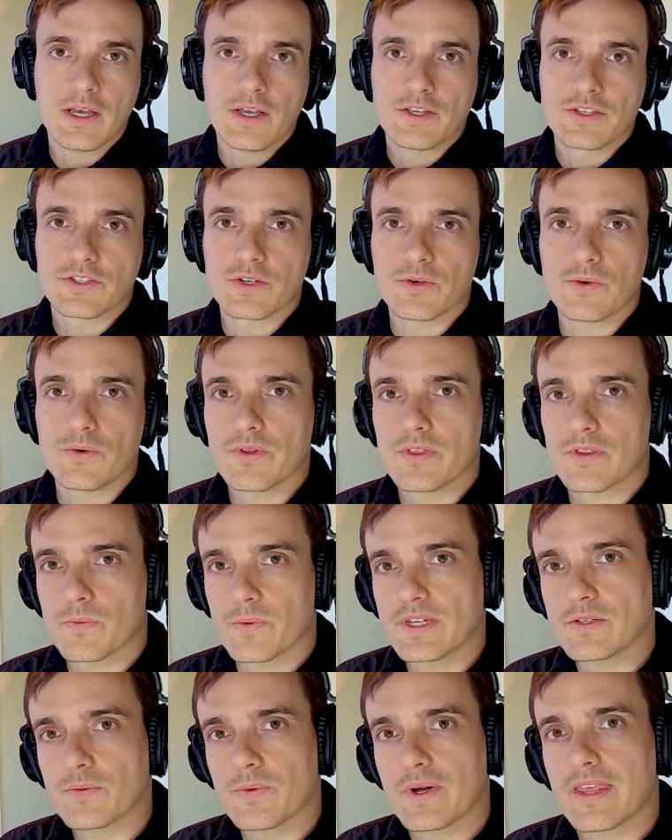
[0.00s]
So the
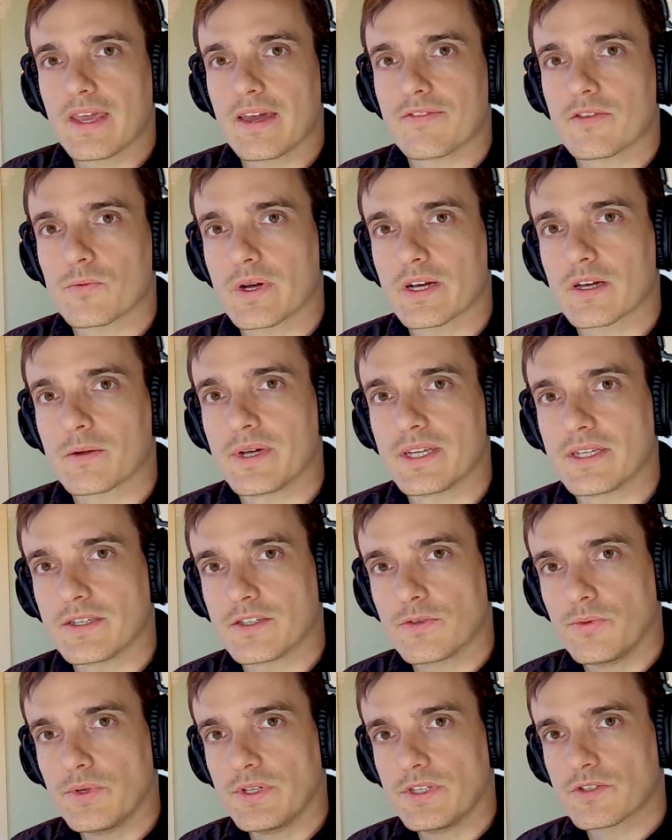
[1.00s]
reason why they have the recommended
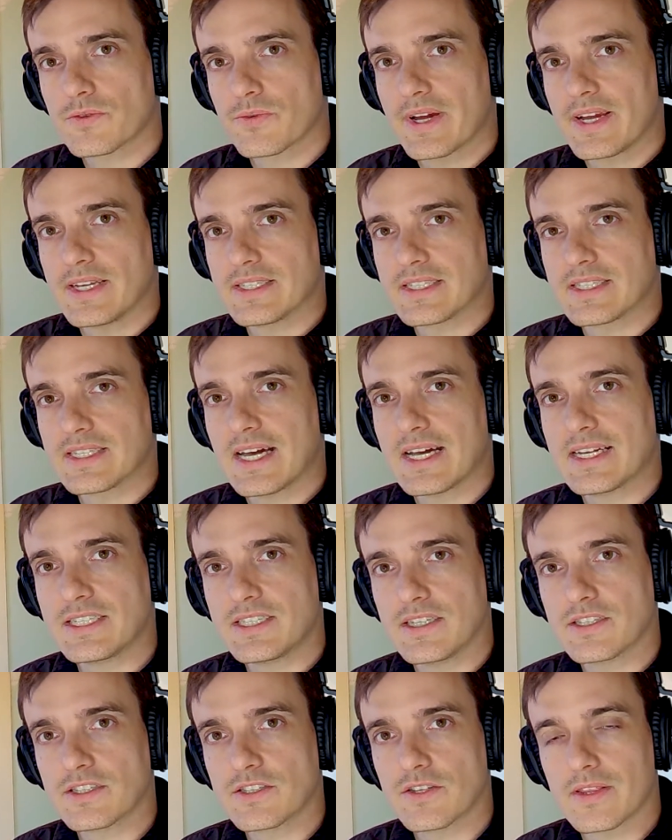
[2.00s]
twist rate is not
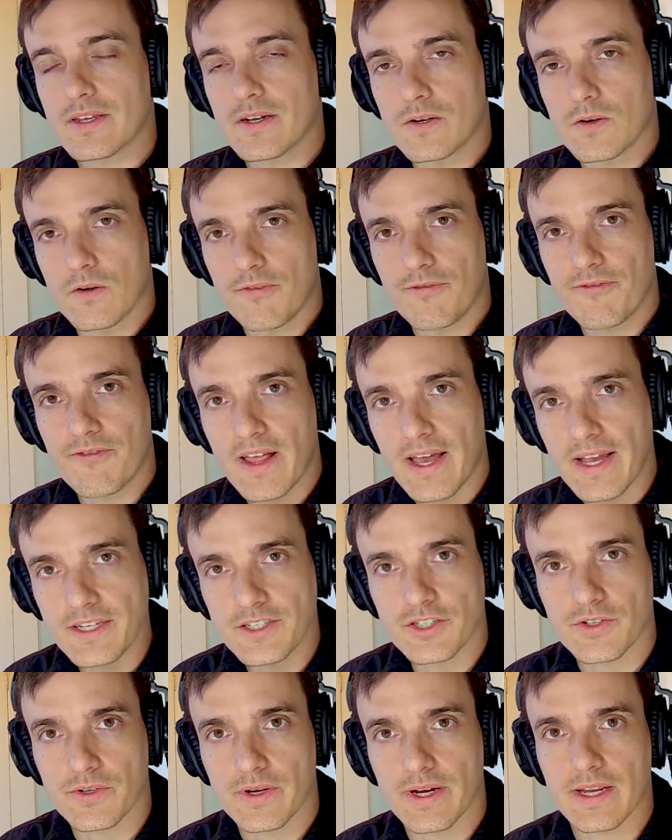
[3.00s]
just so that it'll fly
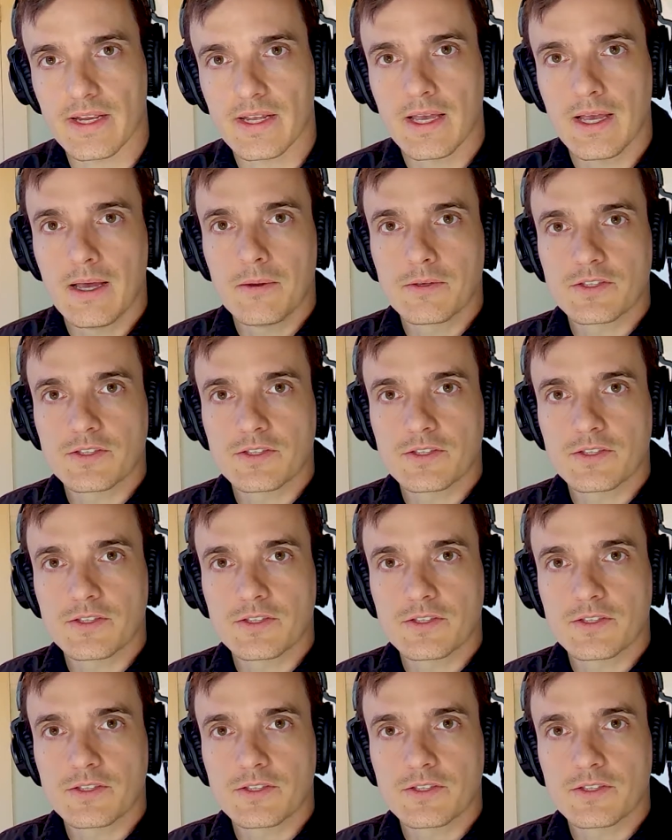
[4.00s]
straight,